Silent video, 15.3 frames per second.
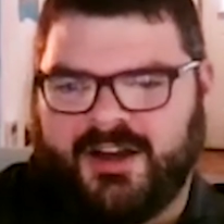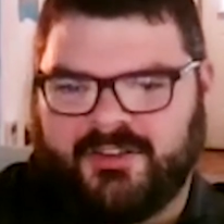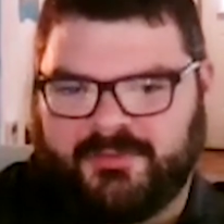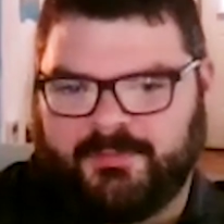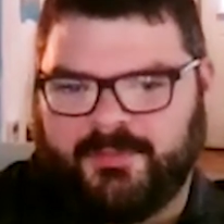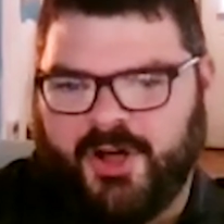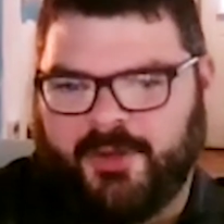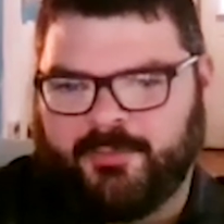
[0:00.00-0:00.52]
kind
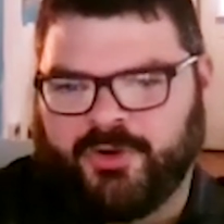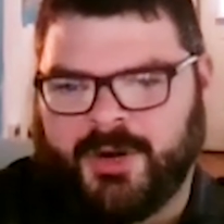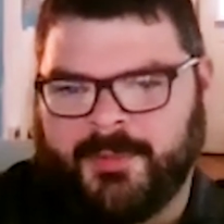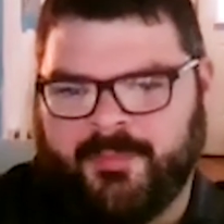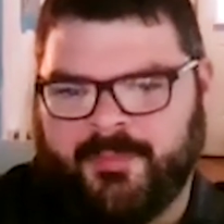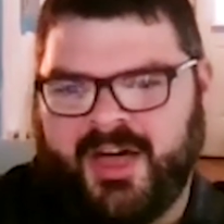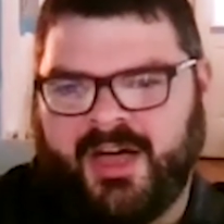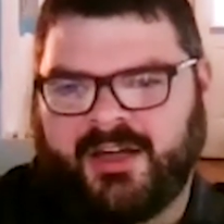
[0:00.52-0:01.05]
of helped
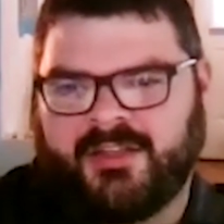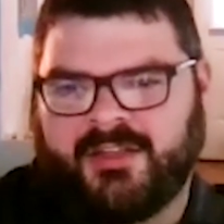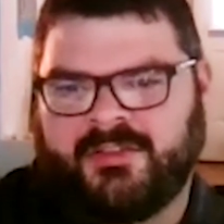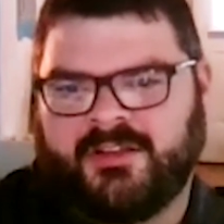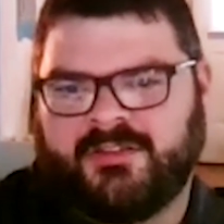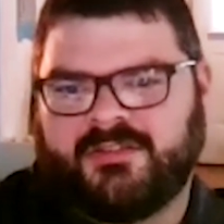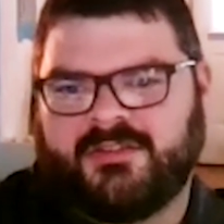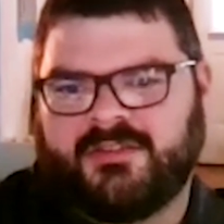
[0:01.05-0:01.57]
bring me back, and
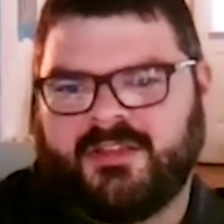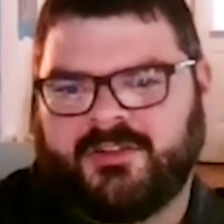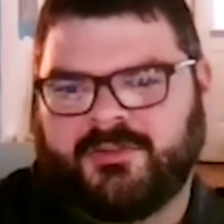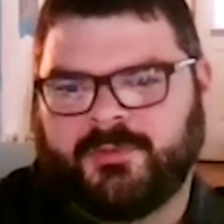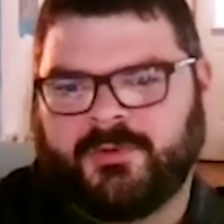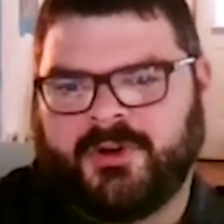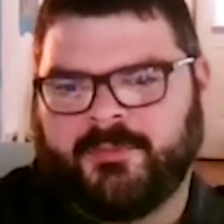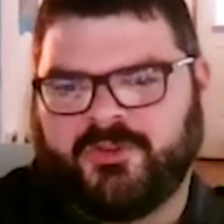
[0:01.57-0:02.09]

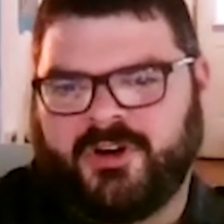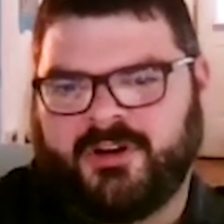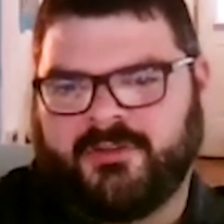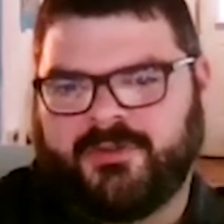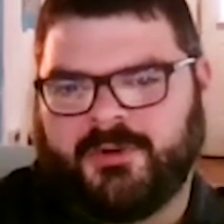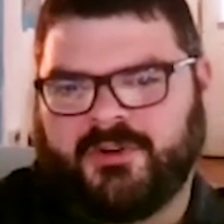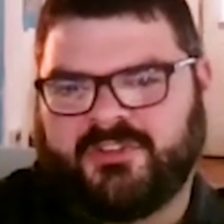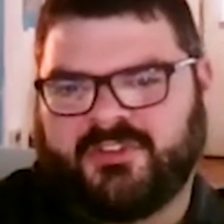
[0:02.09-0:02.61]
that's where I'm trying
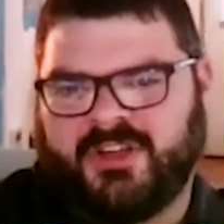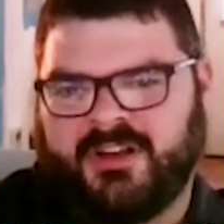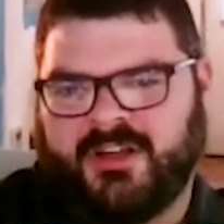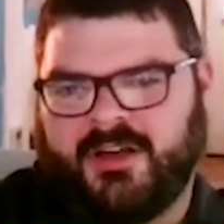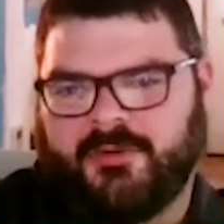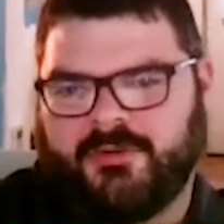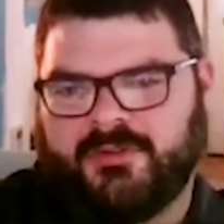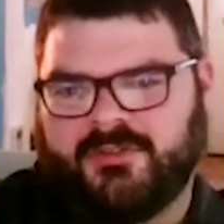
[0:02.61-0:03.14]
to focus on
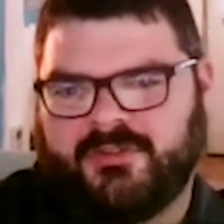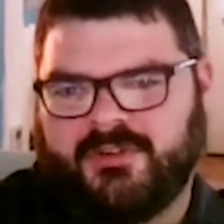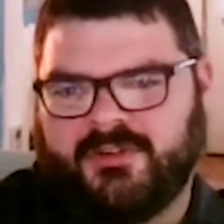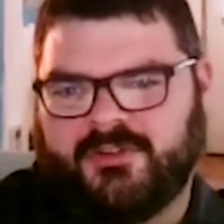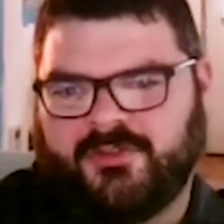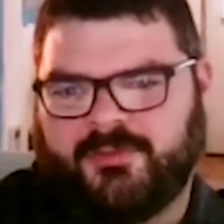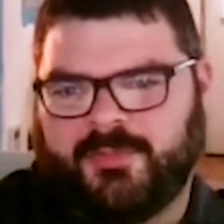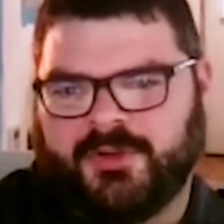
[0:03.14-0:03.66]
now
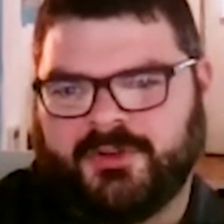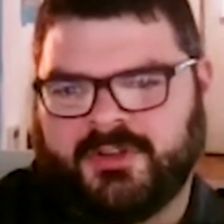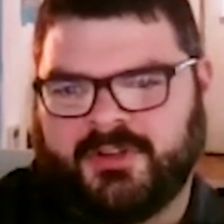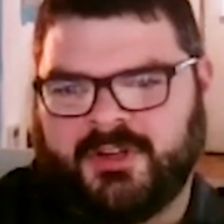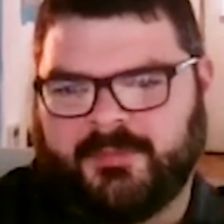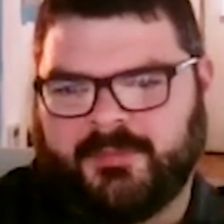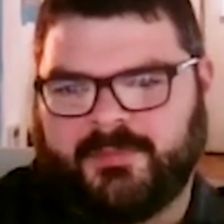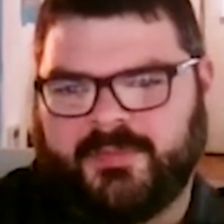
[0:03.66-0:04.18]
is
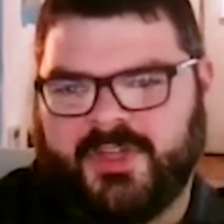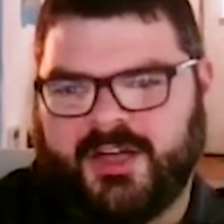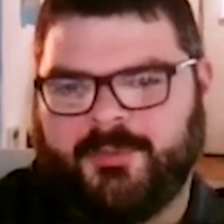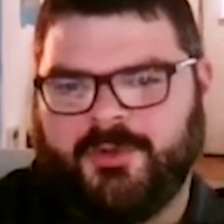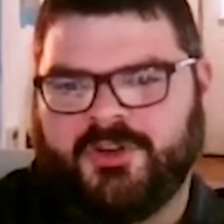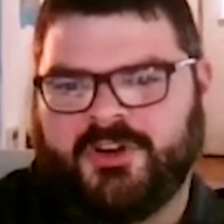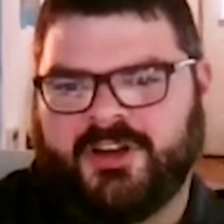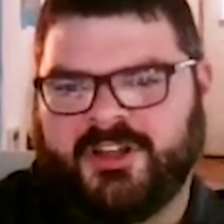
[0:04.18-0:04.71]
building up
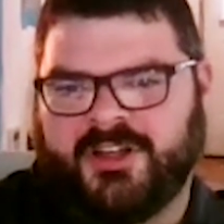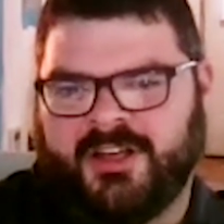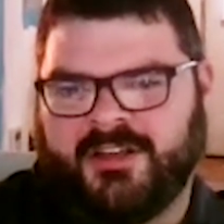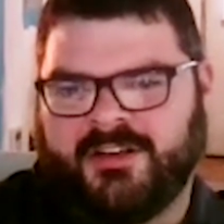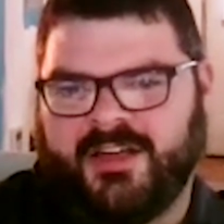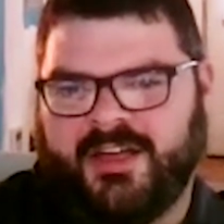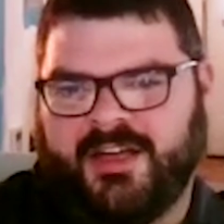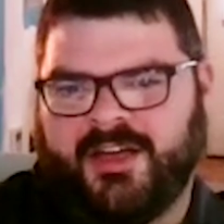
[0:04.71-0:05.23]
that community
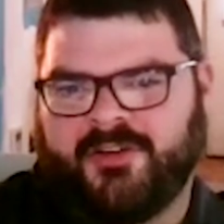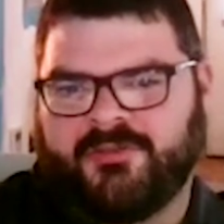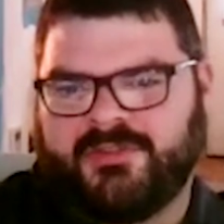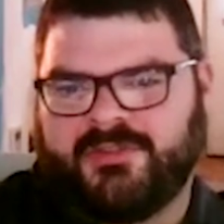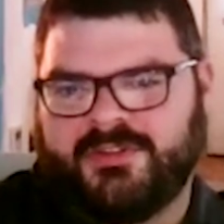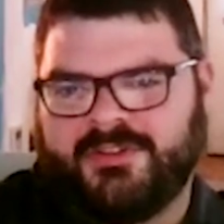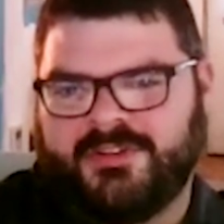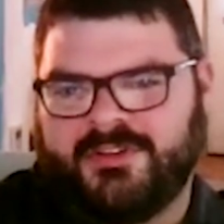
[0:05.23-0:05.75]
again to help
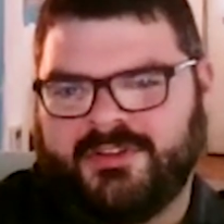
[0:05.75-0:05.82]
